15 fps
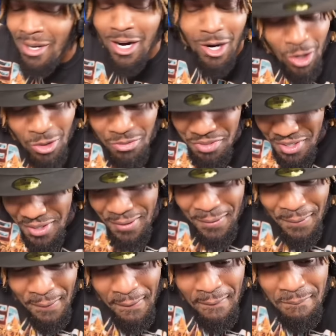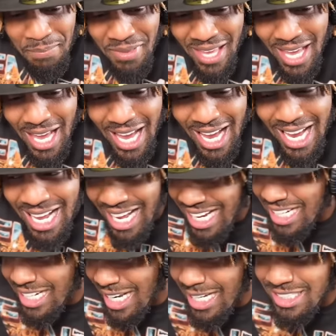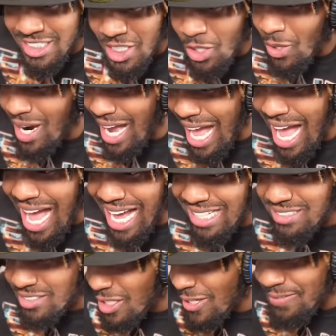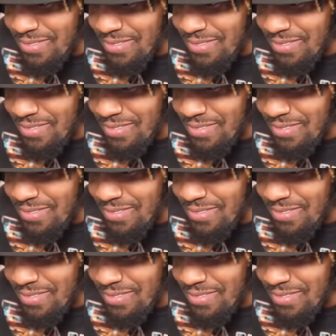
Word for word: over and, and, and show her how I stuffed